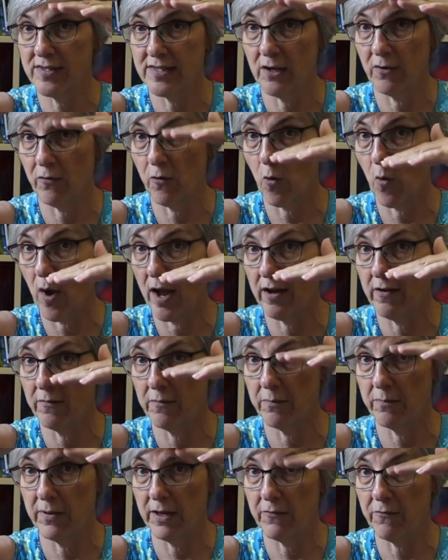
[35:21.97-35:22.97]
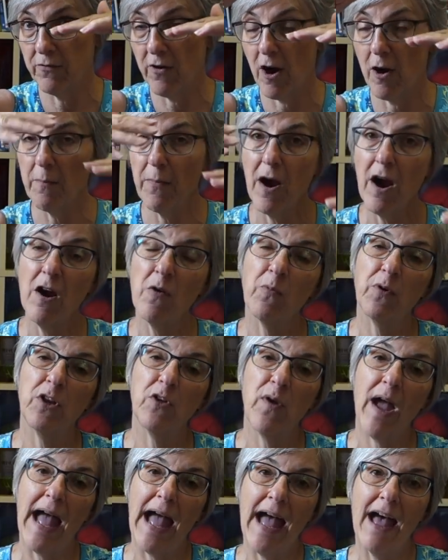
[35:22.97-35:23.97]
They're quite a bit far apart. When
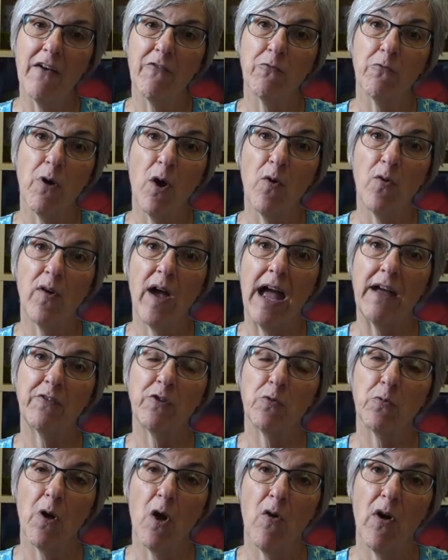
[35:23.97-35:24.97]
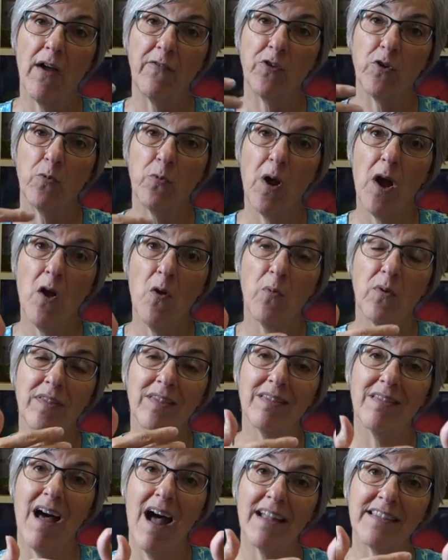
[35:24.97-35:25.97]
you have row after row after row with
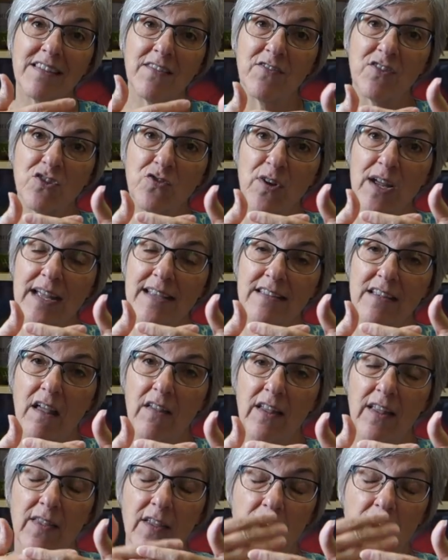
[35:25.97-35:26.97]
lots of strands all in